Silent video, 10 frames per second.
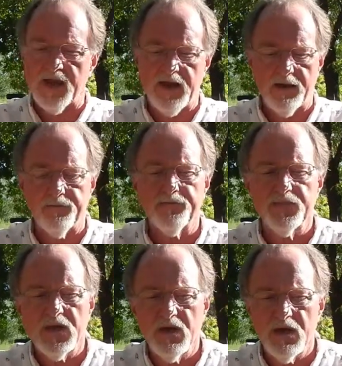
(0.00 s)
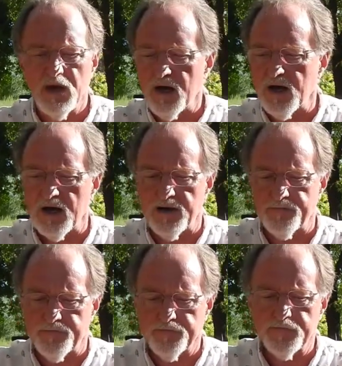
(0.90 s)
again, uh,
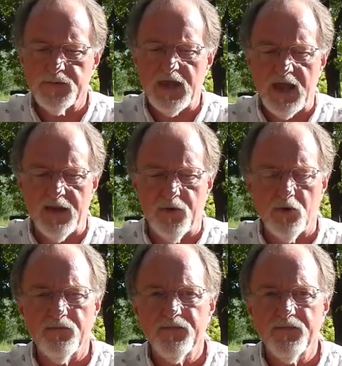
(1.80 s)
cable.